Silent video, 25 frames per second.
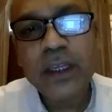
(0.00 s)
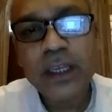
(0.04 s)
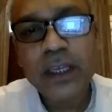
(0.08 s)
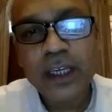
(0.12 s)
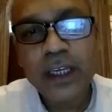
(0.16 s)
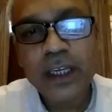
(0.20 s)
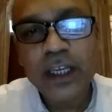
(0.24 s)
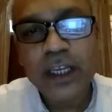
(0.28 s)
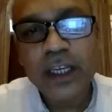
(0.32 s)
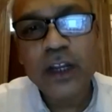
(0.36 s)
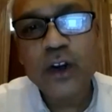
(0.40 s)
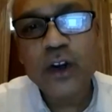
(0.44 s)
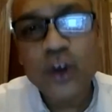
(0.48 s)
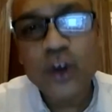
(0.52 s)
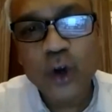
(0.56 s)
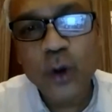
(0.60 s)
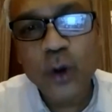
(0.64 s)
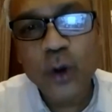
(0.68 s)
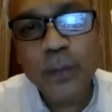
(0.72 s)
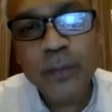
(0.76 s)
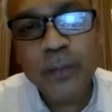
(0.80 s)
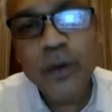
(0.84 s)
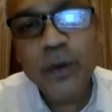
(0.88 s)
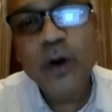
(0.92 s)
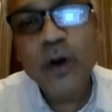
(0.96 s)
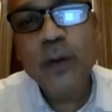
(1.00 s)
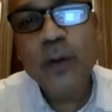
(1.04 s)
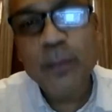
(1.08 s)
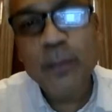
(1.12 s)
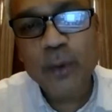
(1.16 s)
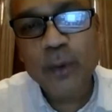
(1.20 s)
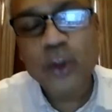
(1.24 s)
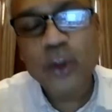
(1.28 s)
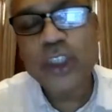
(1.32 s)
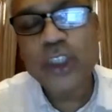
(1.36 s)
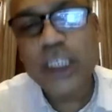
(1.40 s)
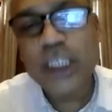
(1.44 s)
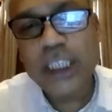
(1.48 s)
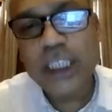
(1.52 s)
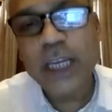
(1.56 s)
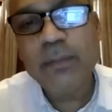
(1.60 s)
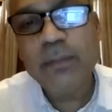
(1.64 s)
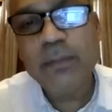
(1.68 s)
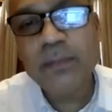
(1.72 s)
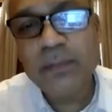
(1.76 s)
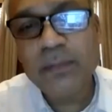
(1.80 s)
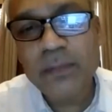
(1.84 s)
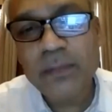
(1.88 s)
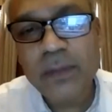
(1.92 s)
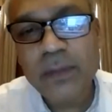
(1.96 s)
in a group, process
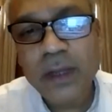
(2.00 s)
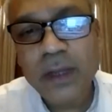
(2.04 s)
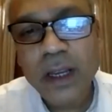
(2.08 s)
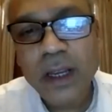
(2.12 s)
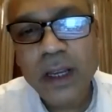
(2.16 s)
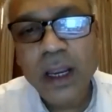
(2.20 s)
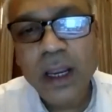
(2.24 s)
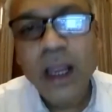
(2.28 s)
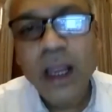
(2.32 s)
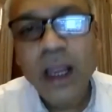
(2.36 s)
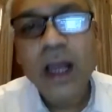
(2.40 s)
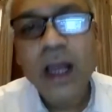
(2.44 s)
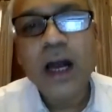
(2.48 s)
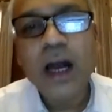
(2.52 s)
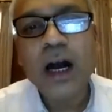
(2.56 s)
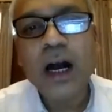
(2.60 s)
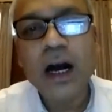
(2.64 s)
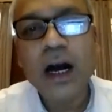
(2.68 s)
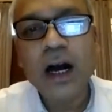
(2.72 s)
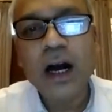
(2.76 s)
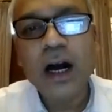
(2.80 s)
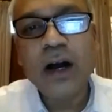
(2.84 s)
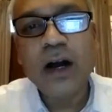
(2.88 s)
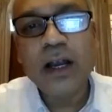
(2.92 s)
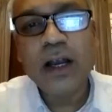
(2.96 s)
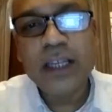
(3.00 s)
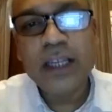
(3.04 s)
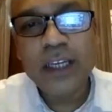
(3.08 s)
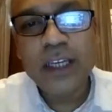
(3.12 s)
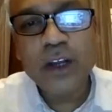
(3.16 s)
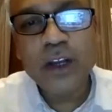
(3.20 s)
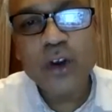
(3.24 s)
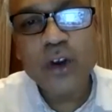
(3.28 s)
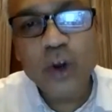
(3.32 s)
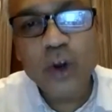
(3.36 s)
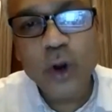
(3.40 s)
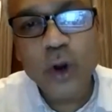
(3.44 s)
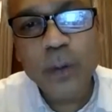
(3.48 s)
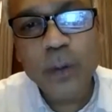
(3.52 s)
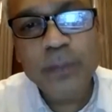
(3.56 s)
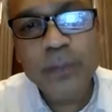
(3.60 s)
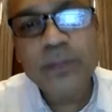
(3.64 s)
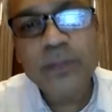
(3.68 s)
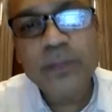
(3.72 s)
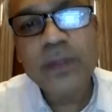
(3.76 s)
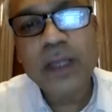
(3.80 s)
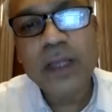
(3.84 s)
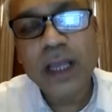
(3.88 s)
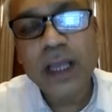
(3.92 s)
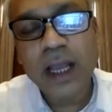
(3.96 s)
them in a group
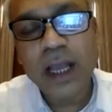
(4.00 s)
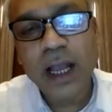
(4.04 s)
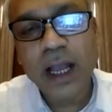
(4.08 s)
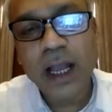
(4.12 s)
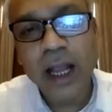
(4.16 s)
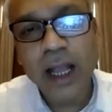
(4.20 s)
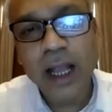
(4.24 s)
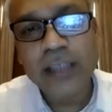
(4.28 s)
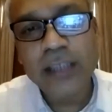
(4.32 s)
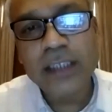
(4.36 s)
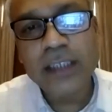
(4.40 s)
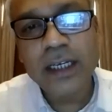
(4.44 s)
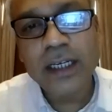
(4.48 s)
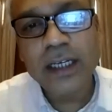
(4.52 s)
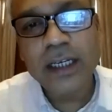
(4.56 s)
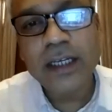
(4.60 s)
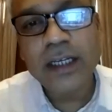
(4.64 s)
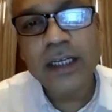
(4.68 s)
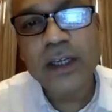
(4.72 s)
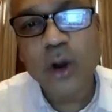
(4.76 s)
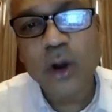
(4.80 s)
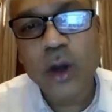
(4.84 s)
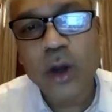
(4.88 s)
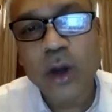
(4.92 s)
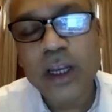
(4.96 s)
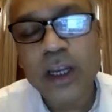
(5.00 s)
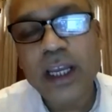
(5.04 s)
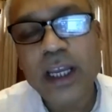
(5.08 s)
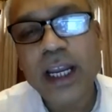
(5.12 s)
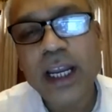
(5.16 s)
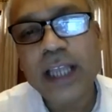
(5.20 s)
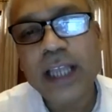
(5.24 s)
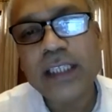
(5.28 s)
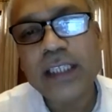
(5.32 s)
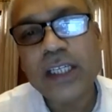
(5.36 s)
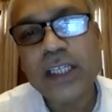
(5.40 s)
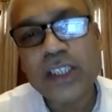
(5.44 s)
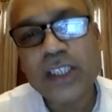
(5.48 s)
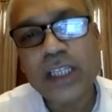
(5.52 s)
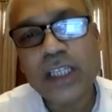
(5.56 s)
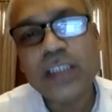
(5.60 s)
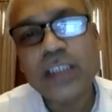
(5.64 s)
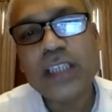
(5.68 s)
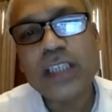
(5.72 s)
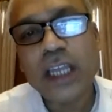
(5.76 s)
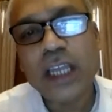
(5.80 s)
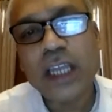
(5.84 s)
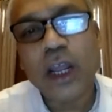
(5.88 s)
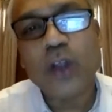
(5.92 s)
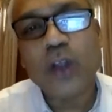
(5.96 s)
as an organizations,
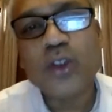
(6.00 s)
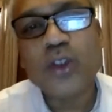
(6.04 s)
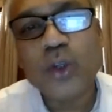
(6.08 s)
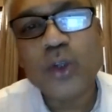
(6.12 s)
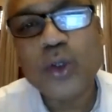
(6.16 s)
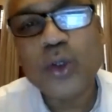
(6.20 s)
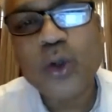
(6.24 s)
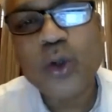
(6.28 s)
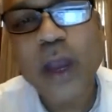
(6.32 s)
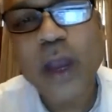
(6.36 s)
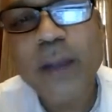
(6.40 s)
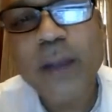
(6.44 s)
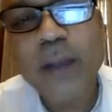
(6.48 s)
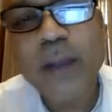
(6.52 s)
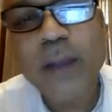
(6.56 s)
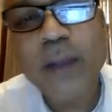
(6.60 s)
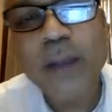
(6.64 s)
and also to have